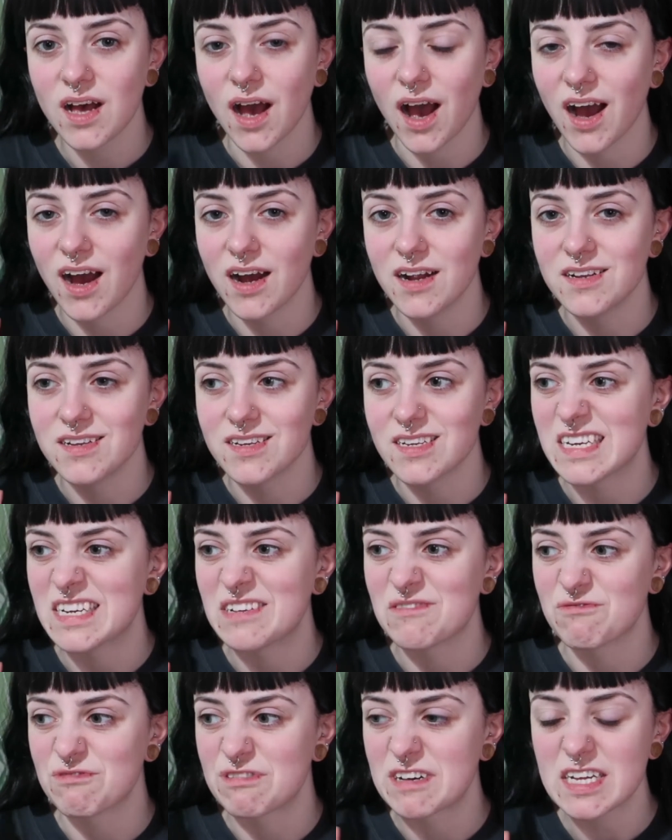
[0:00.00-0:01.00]
and
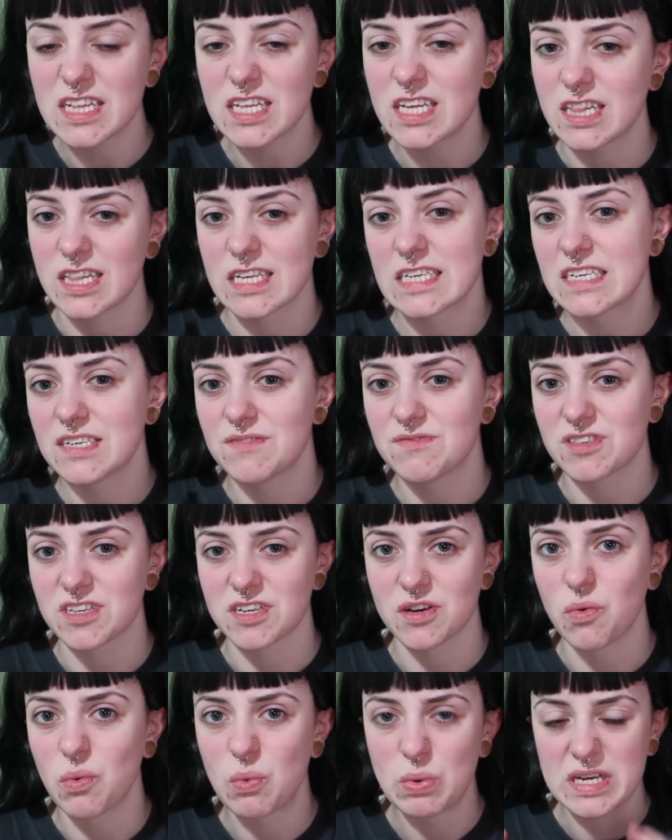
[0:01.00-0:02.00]
it really leaves like
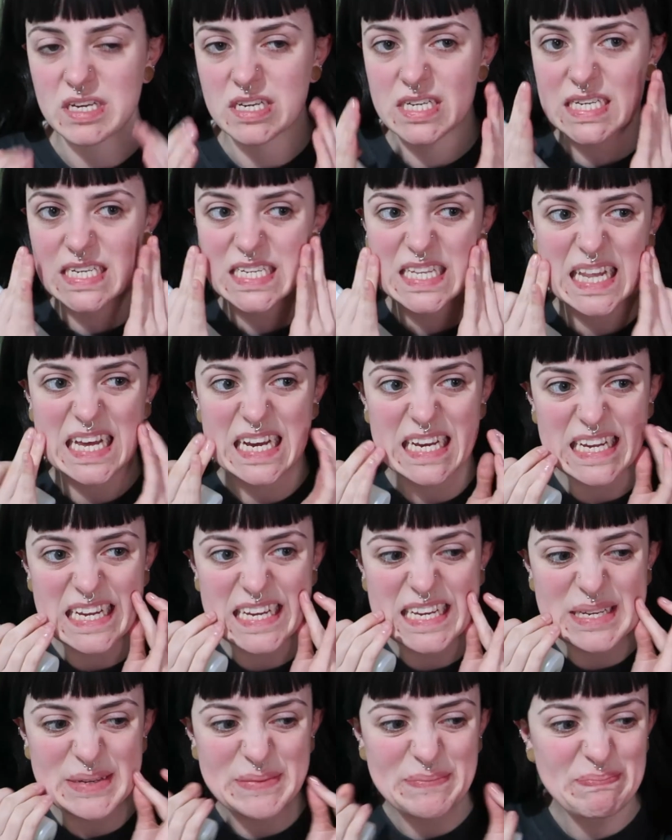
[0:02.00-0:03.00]
a weird,
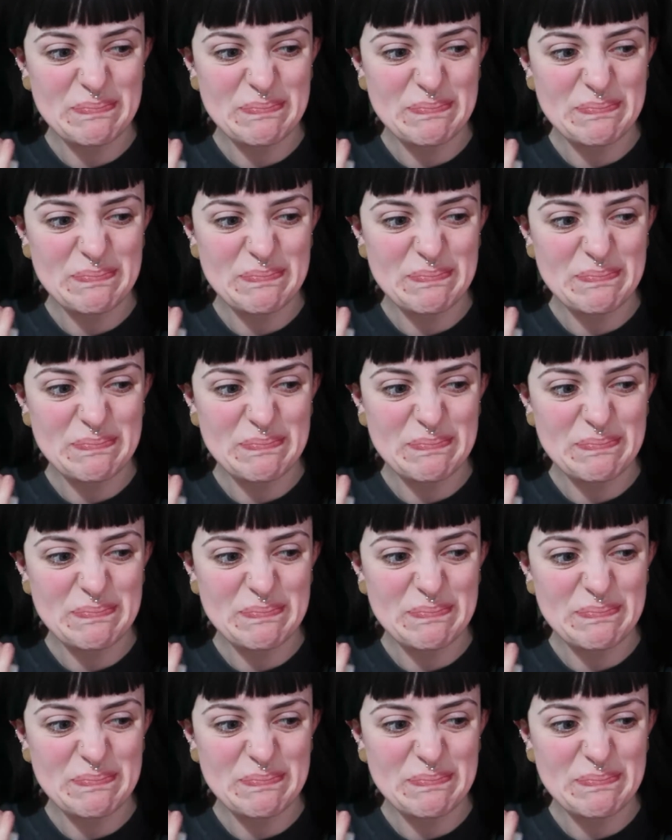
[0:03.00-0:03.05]
like,